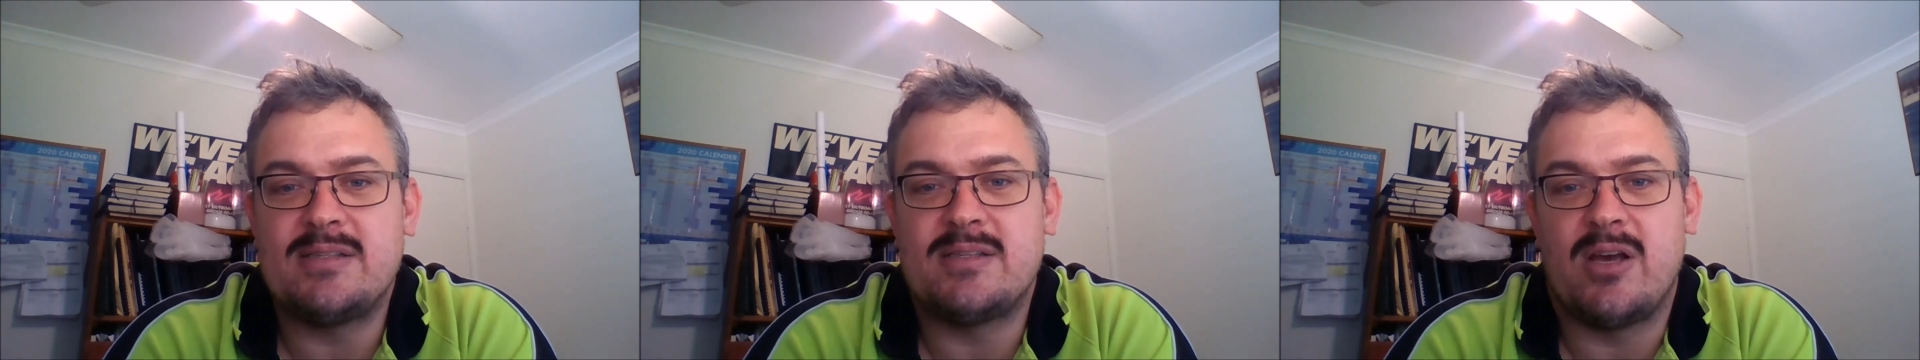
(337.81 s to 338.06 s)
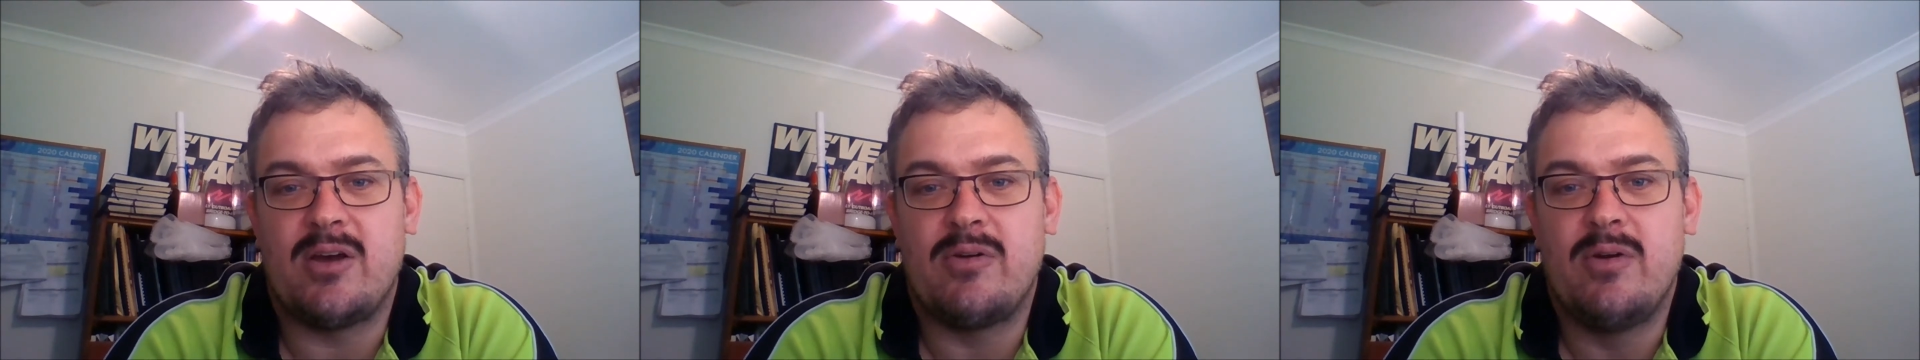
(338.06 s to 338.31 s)

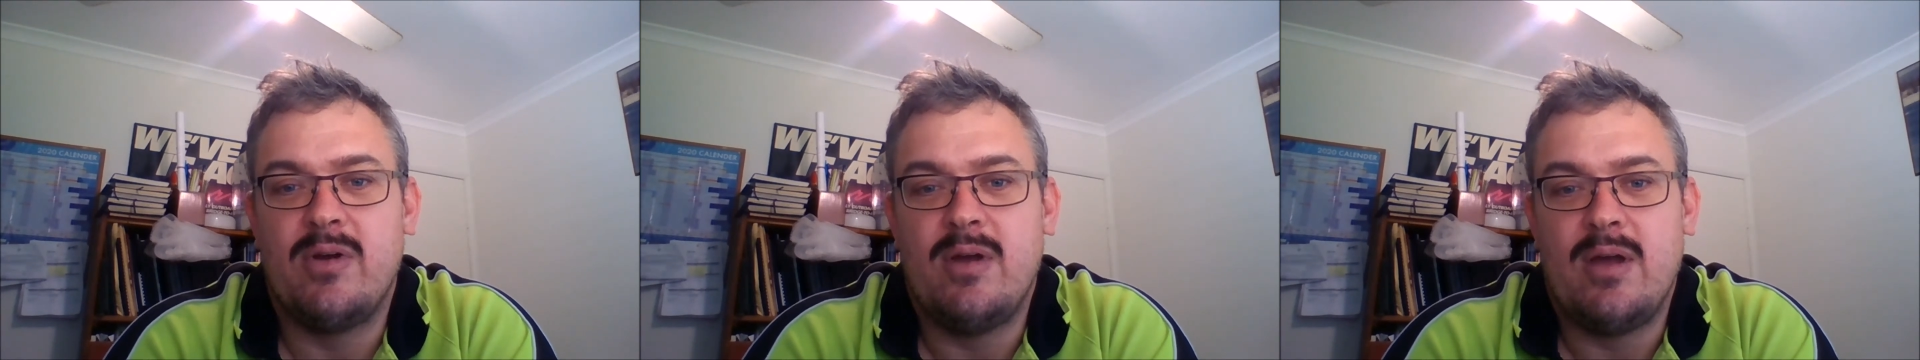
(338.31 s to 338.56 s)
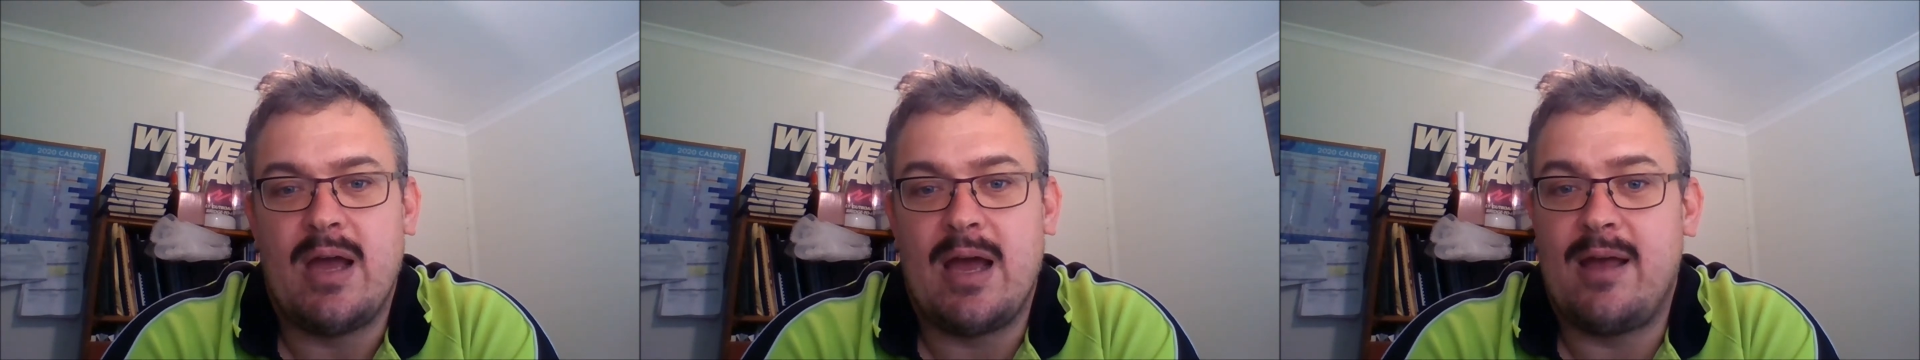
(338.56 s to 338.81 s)
So
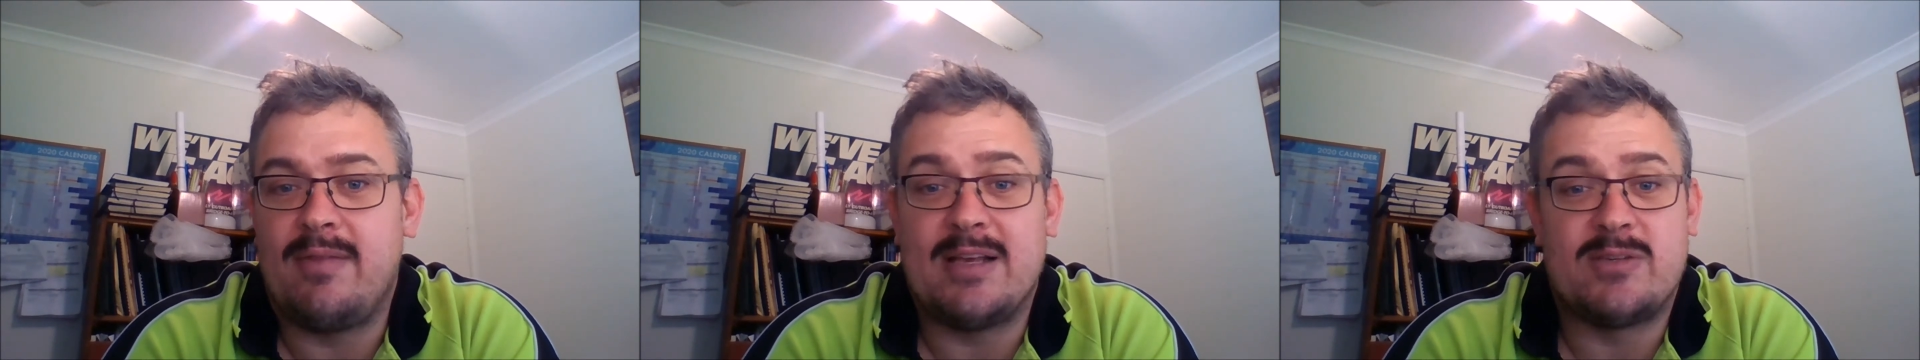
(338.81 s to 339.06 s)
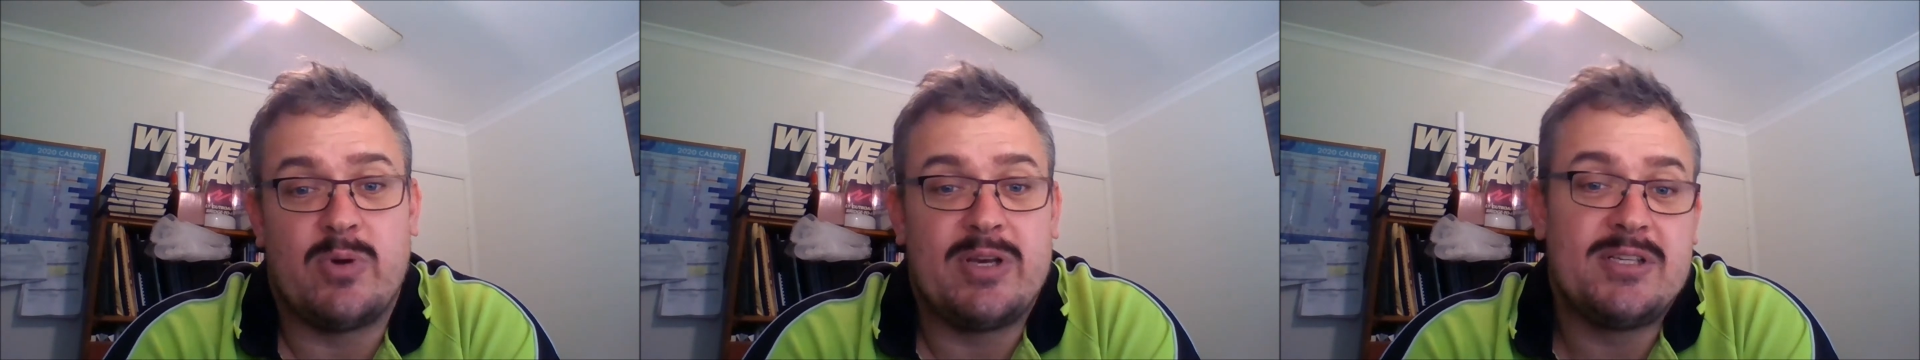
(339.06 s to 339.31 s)
and
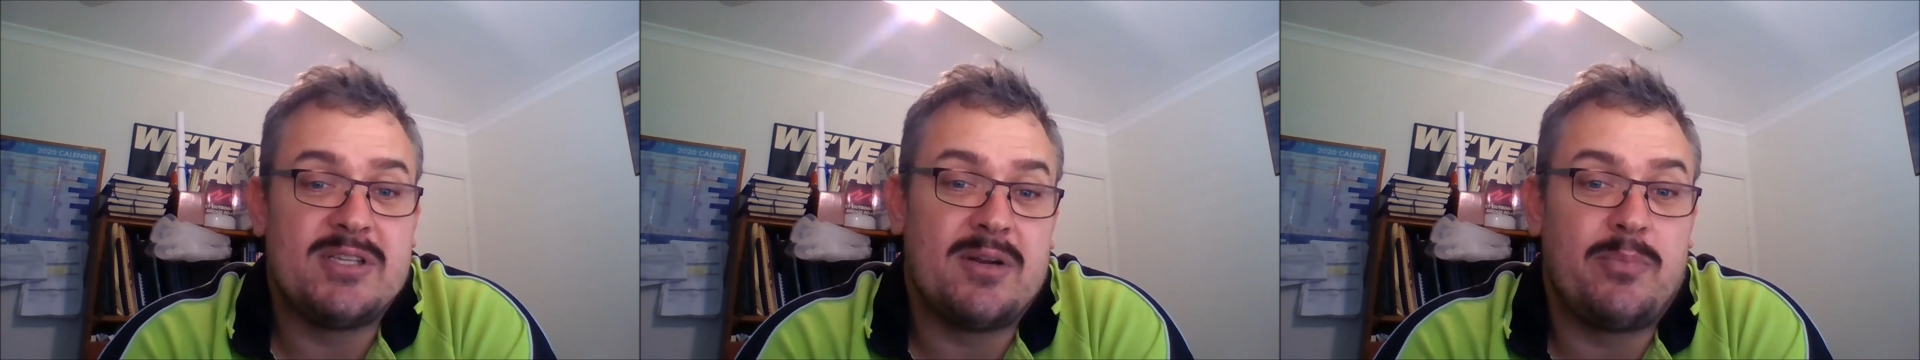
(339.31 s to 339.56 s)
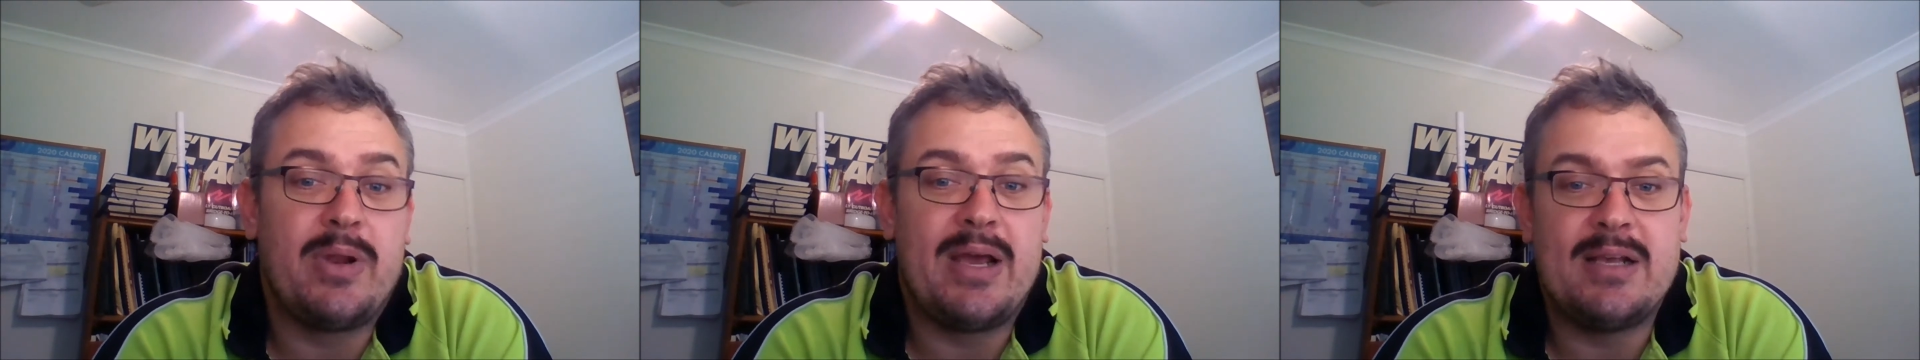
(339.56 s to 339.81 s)
that's where your set
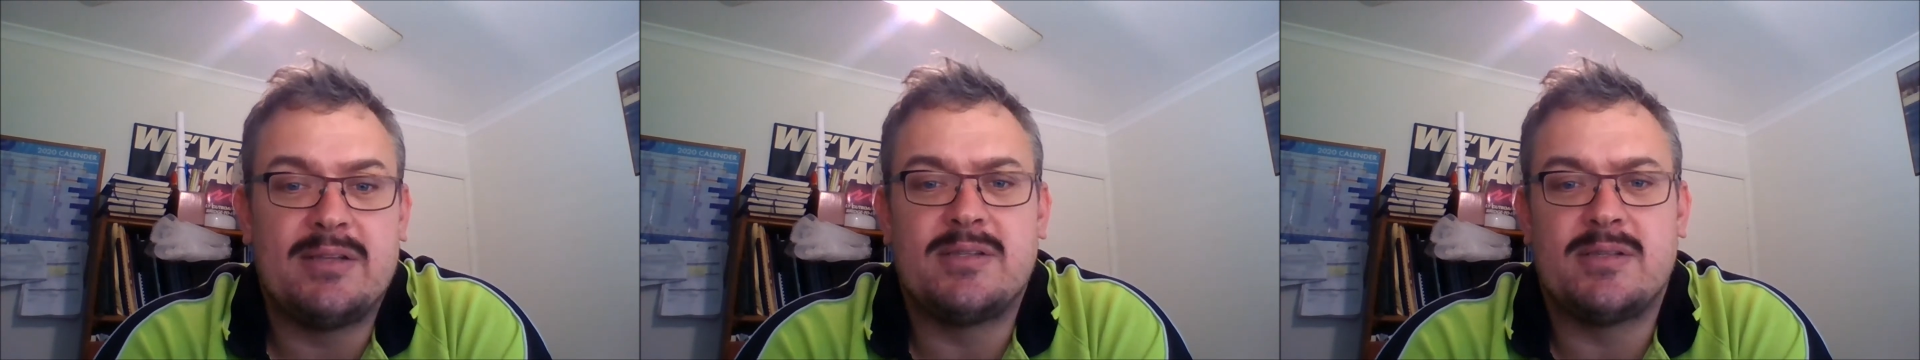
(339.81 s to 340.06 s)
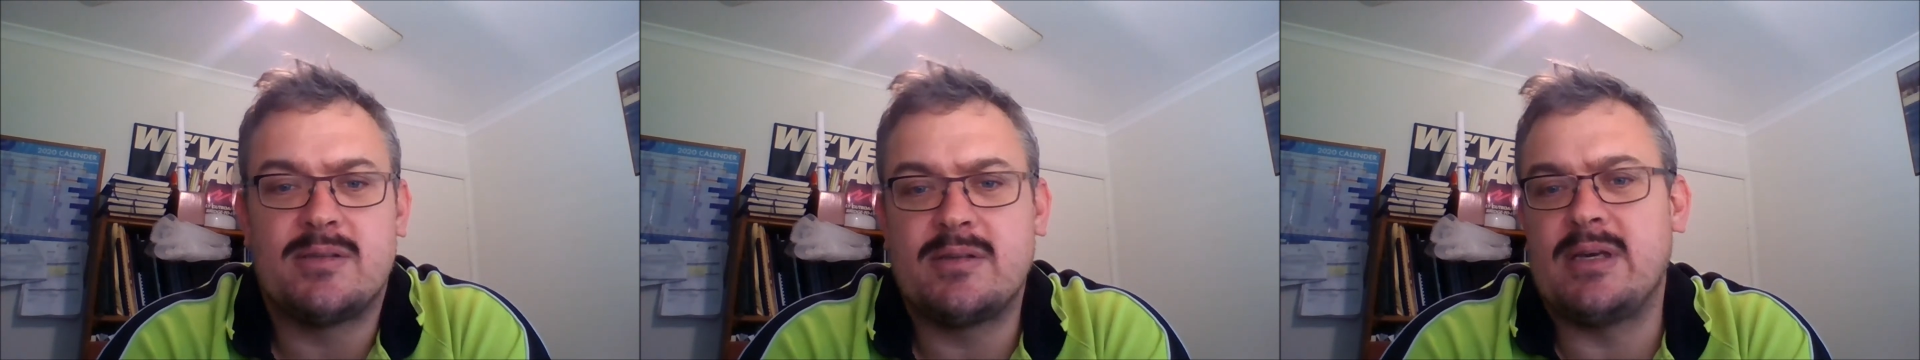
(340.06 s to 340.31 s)
of
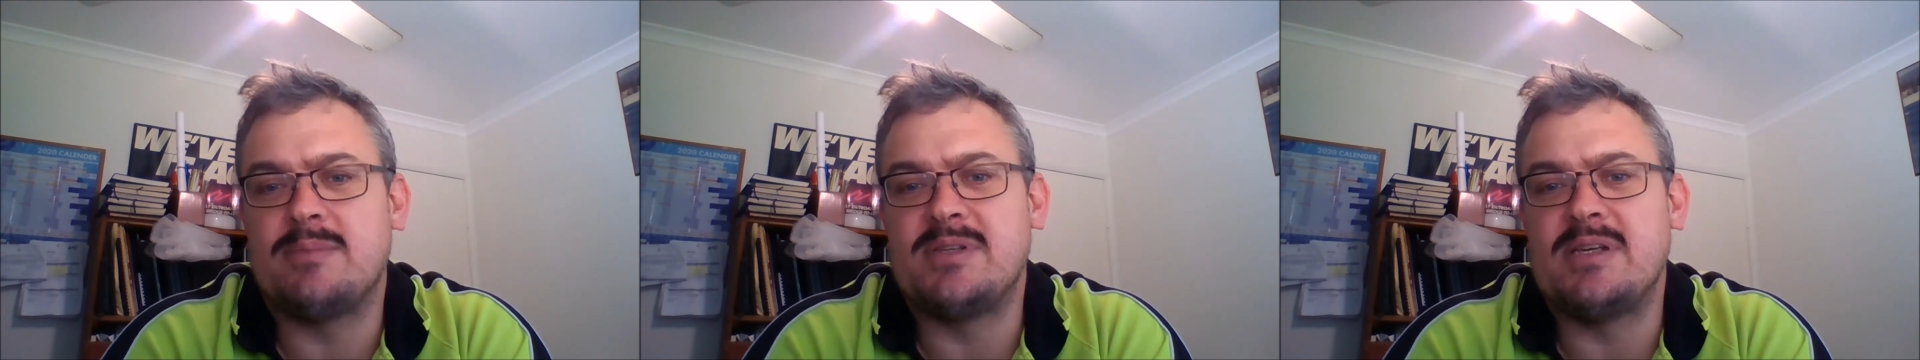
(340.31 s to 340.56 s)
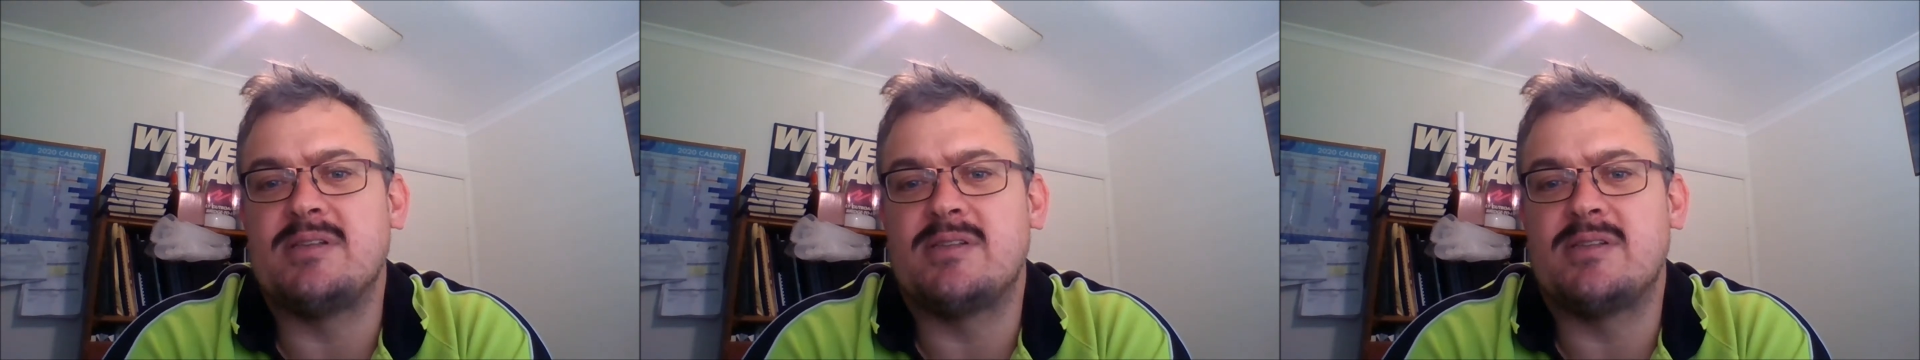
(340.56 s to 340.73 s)
plans comes in,